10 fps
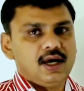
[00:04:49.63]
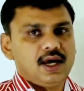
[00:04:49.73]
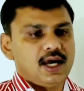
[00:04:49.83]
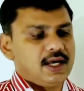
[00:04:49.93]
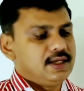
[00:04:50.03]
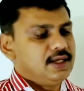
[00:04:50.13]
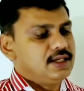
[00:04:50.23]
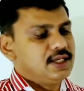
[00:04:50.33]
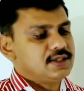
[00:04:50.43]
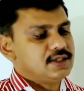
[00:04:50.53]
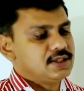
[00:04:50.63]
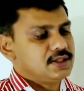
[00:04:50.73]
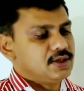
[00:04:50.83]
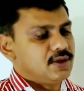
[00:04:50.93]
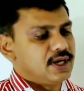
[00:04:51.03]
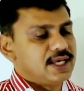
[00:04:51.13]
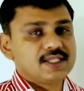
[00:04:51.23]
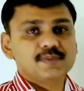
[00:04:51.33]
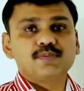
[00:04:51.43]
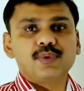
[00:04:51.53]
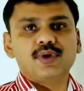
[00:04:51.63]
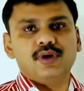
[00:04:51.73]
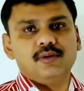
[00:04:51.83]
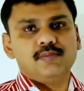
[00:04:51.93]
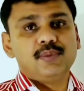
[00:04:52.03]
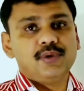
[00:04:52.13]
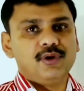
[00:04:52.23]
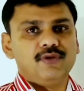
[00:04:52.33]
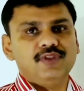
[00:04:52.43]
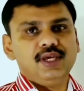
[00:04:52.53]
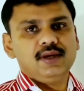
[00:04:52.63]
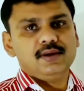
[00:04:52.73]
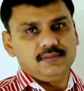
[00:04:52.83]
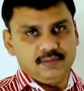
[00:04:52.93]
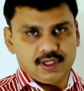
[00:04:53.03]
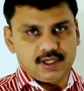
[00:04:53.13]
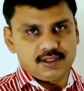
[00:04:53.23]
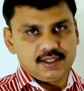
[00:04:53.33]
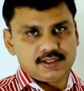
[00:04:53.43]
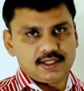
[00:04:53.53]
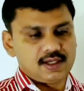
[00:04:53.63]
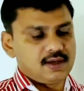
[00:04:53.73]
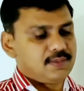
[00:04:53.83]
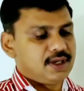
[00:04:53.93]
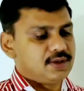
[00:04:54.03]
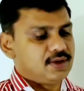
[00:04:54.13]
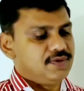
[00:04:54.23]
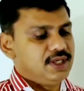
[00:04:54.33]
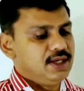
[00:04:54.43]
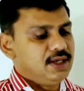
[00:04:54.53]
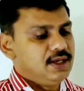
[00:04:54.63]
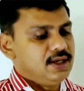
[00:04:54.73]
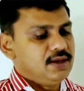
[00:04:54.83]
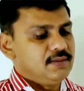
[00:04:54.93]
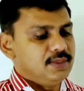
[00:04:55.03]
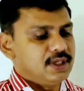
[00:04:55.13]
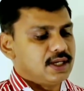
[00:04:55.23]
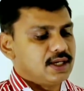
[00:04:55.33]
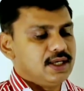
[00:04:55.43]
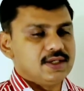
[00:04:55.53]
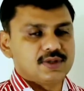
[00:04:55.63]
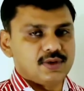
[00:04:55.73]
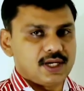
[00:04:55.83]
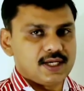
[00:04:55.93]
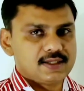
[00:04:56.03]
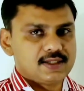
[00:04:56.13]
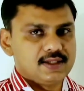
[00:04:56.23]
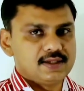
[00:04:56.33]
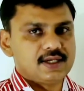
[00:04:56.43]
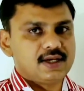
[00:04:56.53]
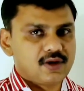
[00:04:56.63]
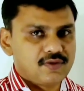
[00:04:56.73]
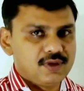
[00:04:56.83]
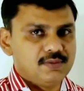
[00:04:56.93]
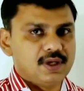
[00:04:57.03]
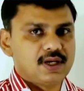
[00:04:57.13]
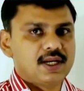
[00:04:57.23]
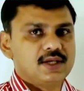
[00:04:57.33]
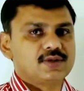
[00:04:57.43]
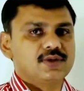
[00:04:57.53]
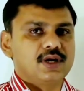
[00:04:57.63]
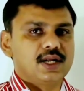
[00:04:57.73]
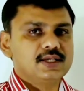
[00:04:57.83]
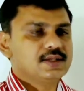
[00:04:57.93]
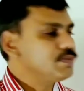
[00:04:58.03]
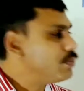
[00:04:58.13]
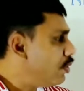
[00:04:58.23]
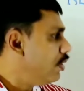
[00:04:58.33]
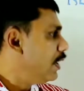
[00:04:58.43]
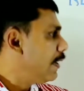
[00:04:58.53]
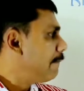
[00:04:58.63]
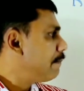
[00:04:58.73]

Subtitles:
And it is known as pole of the mirror. The central part of the mirror is known as, the center of the mirror is known as pole.